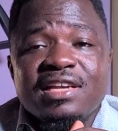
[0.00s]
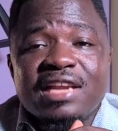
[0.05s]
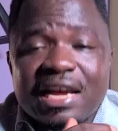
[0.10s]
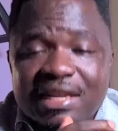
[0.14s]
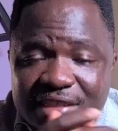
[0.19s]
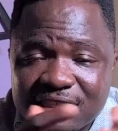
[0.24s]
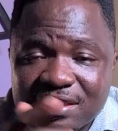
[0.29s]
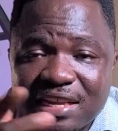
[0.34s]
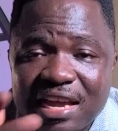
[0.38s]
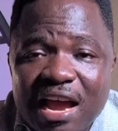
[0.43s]

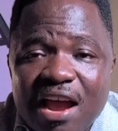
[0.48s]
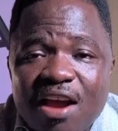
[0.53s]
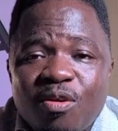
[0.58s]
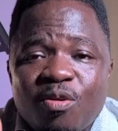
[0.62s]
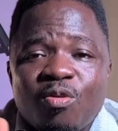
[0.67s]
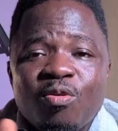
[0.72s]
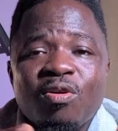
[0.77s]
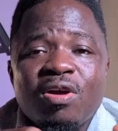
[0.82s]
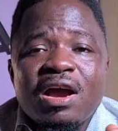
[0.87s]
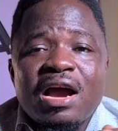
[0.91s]
That is
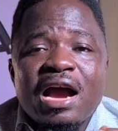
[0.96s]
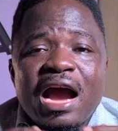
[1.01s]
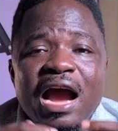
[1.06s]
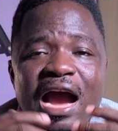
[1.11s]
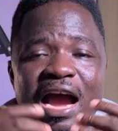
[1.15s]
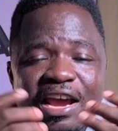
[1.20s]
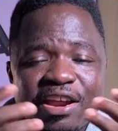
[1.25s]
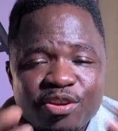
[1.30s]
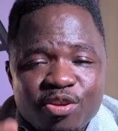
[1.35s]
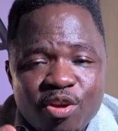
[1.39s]
how
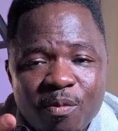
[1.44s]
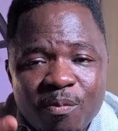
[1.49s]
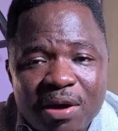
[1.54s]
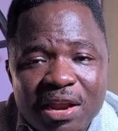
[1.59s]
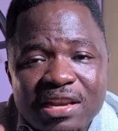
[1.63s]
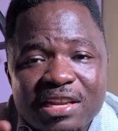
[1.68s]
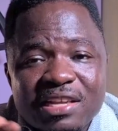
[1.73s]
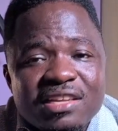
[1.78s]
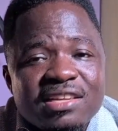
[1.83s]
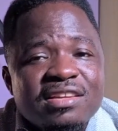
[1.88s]
I
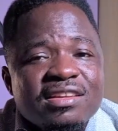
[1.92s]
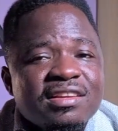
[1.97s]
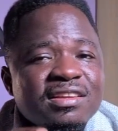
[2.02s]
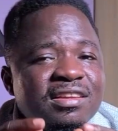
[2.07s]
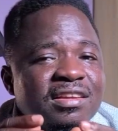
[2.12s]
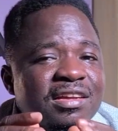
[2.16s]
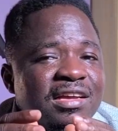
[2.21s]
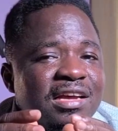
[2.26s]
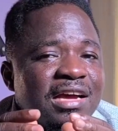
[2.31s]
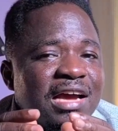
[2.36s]
normally
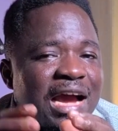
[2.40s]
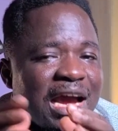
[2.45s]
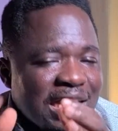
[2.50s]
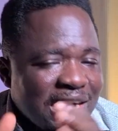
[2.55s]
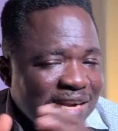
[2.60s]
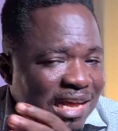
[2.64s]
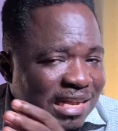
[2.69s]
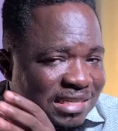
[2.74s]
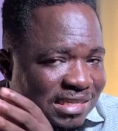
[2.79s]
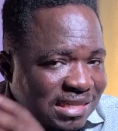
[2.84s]

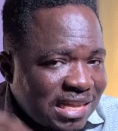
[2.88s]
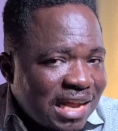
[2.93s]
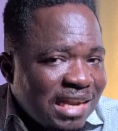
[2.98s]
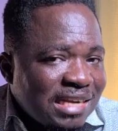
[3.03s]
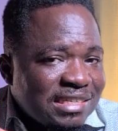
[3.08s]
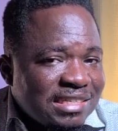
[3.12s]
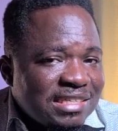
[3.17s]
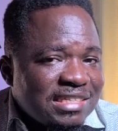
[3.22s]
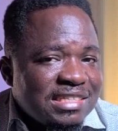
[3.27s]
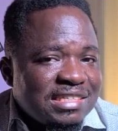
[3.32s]

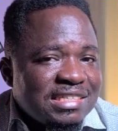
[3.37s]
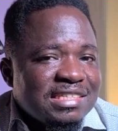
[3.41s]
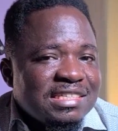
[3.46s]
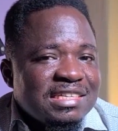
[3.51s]
understand